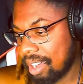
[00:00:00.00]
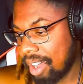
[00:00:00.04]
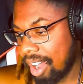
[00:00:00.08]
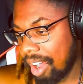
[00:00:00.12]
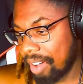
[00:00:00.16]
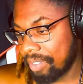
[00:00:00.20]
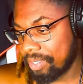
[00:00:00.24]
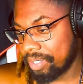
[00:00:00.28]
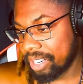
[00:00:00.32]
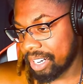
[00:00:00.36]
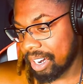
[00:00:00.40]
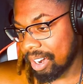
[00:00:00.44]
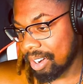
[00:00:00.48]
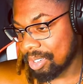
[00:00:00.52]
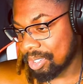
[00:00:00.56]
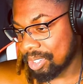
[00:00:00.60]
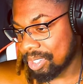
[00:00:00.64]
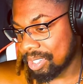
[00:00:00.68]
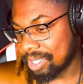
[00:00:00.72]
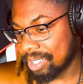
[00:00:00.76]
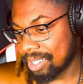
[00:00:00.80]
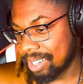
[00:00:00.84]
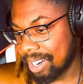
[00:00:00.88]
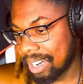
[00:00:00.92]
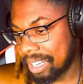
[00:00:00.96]
of
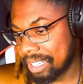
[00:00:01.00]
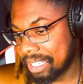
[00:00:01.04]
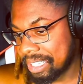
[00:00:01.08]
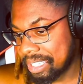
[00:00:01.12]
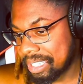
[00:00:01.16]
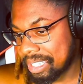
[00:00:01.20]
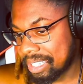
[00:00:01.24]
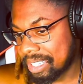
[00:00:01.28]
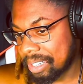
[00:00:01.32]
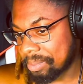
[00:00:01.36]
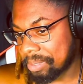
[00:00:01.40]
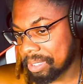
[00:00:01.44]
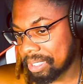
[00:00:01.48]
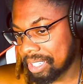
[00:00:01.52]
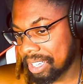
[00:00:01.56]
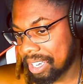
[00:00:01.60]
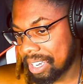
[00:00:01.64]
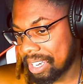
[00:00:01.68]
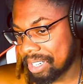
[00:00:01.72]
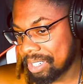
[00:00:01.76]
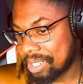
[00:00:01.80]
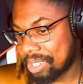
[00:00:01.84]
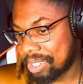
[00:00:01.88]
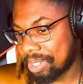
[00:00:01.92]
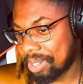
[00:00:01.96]
theirs. This is something they
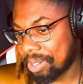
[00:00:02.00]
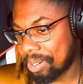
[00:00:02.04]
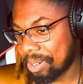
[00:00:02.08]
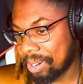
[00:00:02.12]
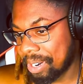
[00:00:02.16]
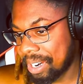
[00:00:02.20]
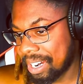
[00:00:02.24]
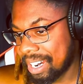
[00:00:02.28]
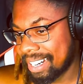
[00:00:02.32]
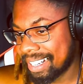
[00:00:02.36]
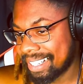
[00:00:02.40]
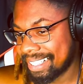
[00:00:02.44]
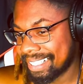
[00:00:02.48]
enjoy.